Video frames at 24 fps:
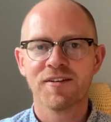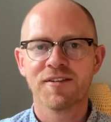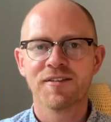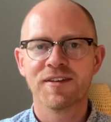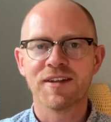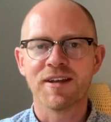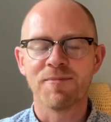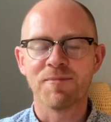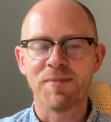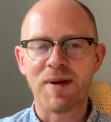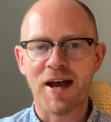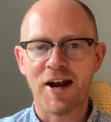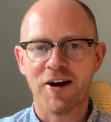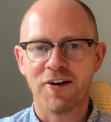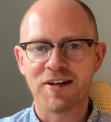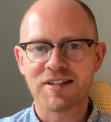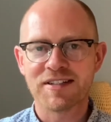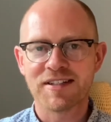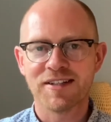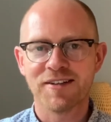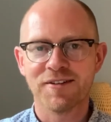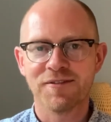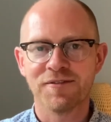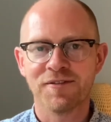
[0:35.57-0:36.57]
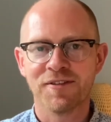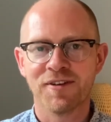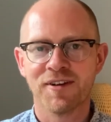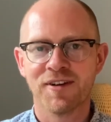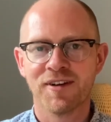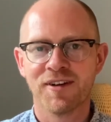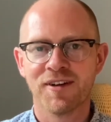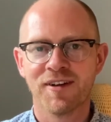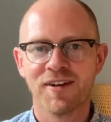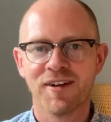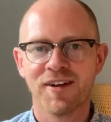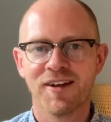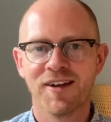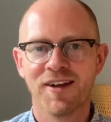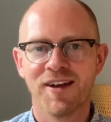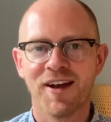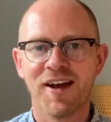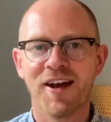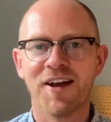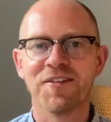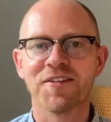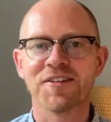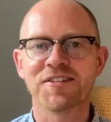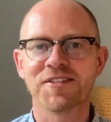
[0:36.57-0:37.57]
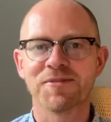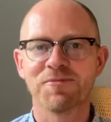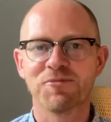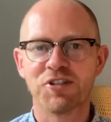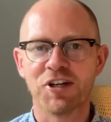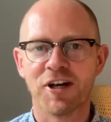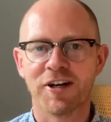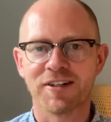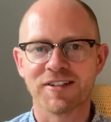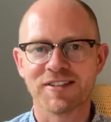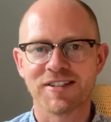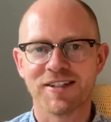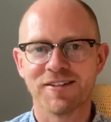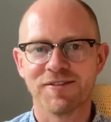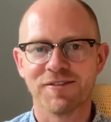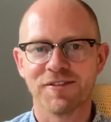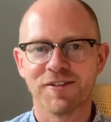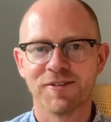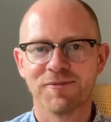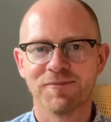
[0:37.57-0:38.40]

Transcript: the imperative, and the subjunctive.